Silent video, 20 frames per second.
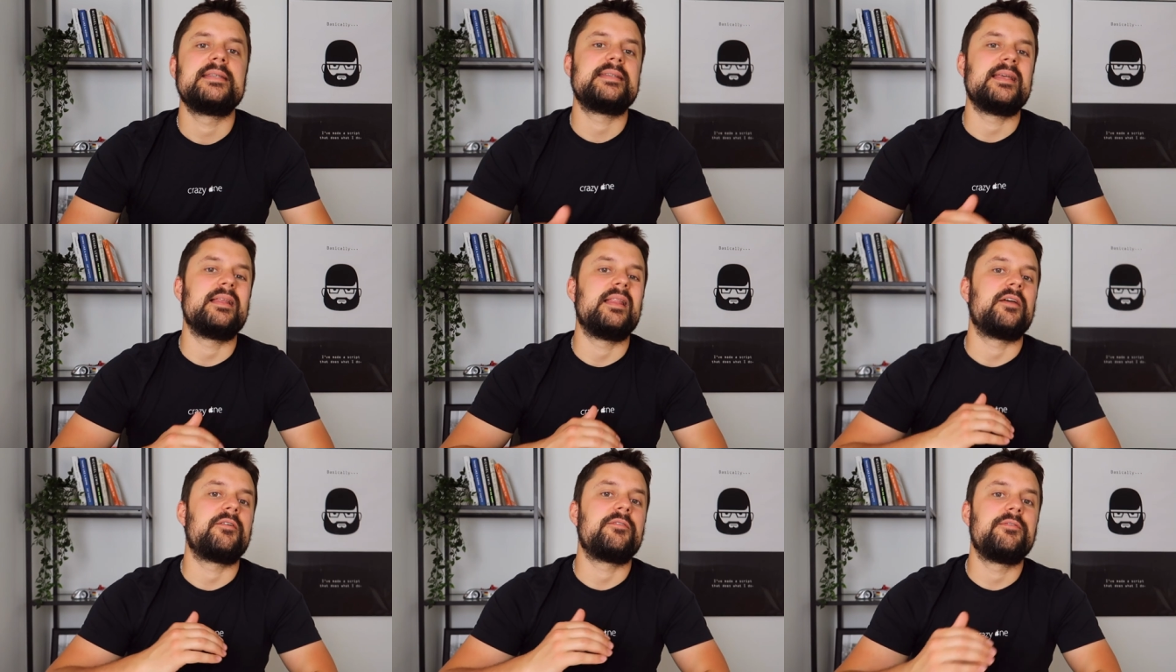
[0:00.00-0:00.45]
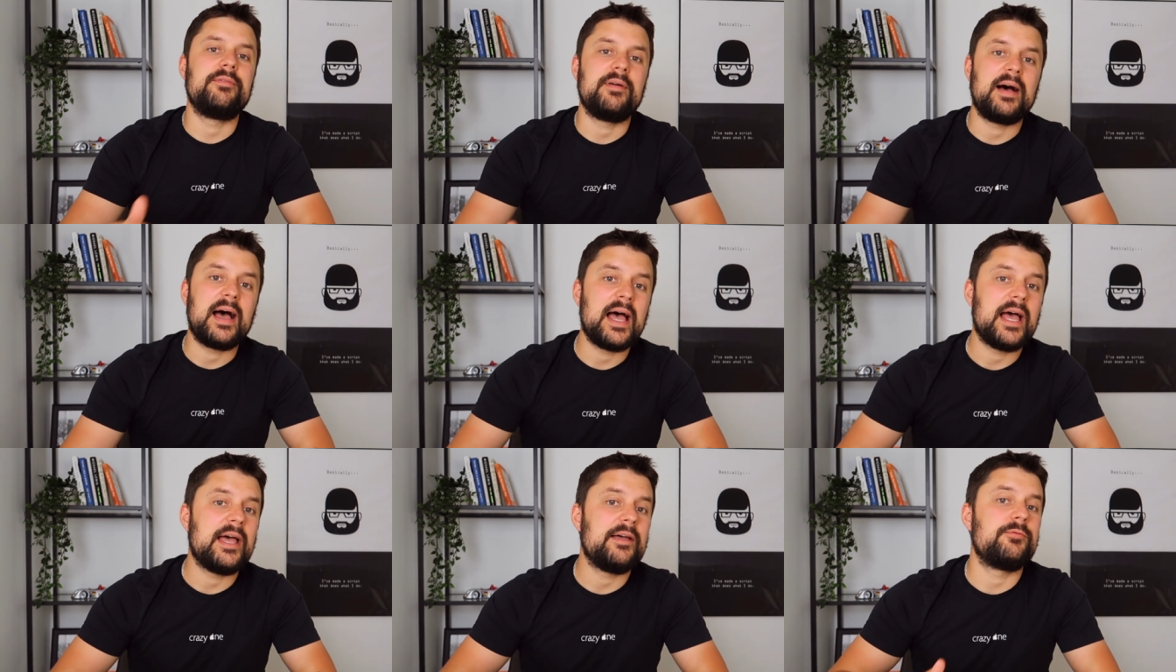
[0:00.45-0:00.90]
say like
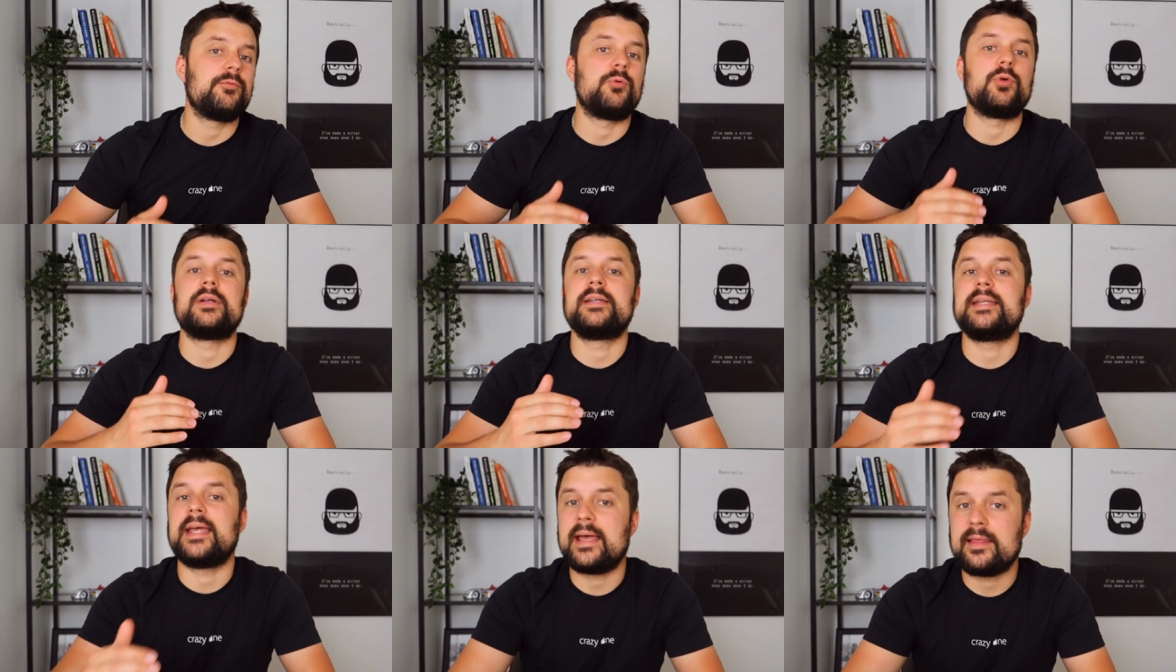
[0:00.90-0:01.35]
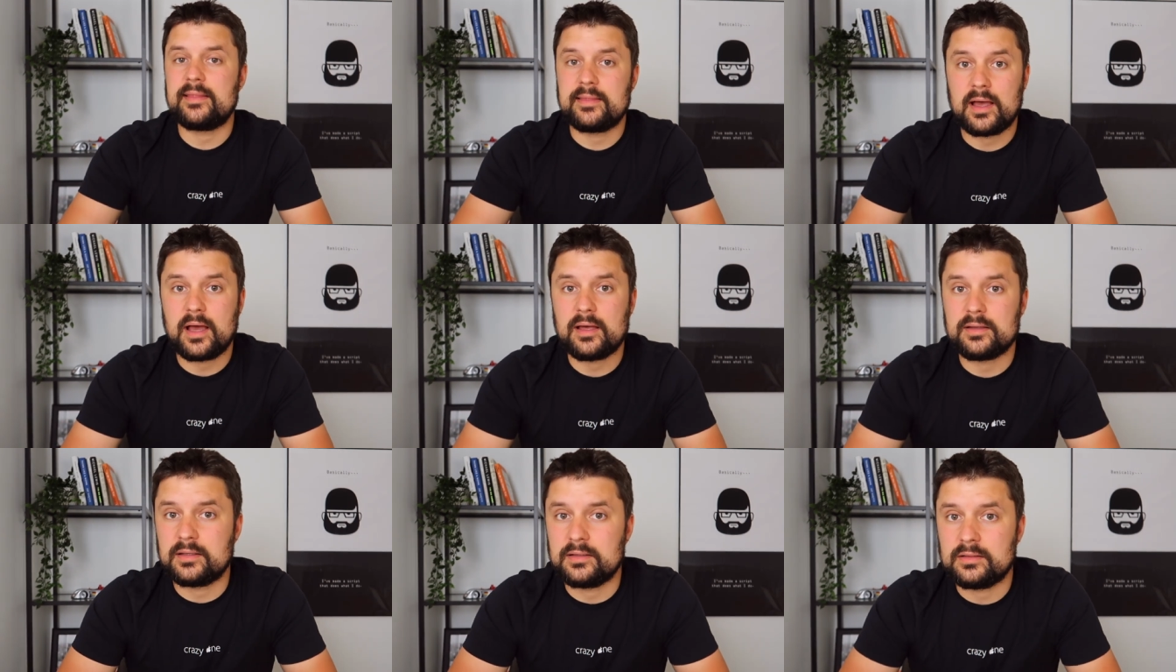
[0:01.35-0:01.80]
five or ten
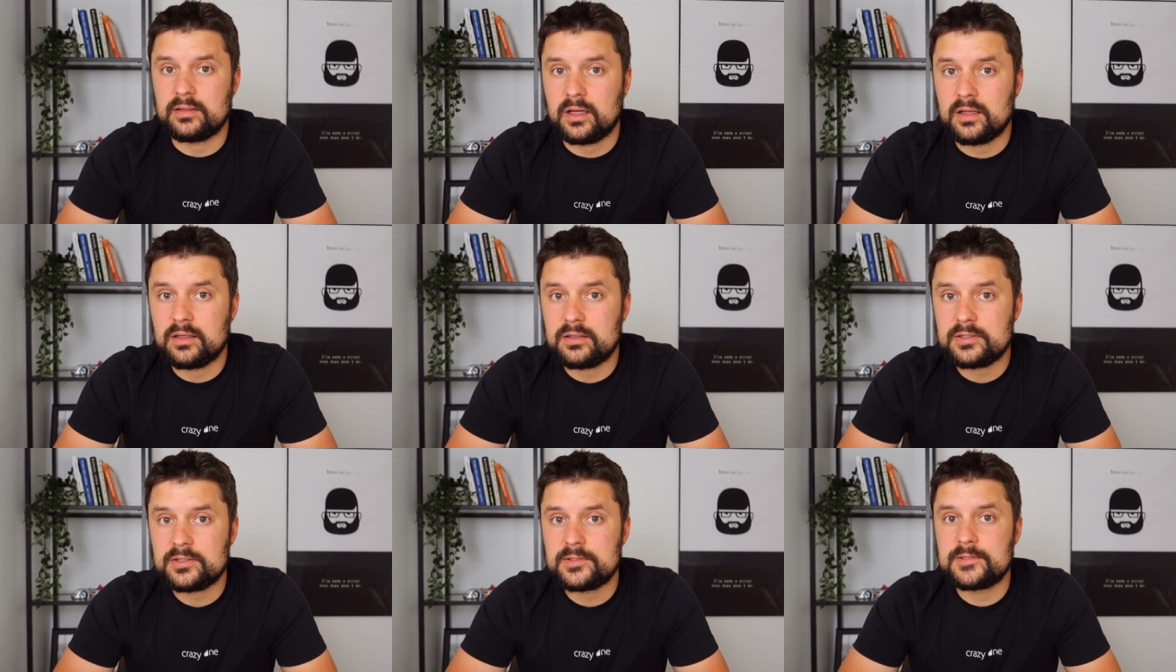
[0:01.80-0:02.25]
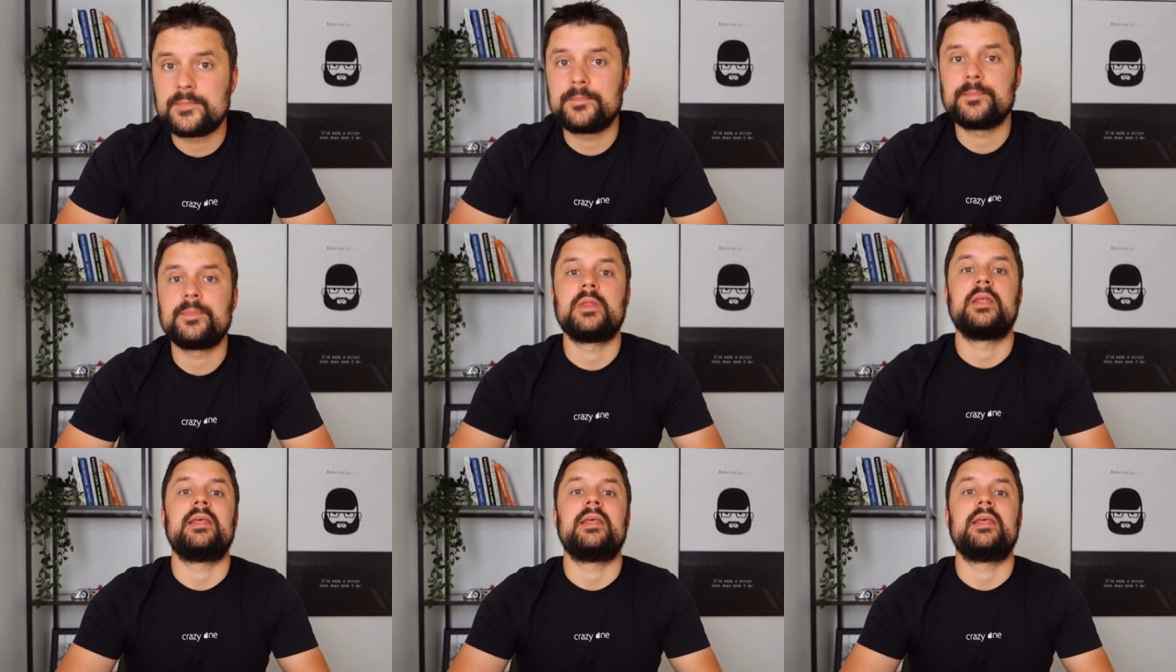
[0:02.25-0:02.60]
thousand dollars,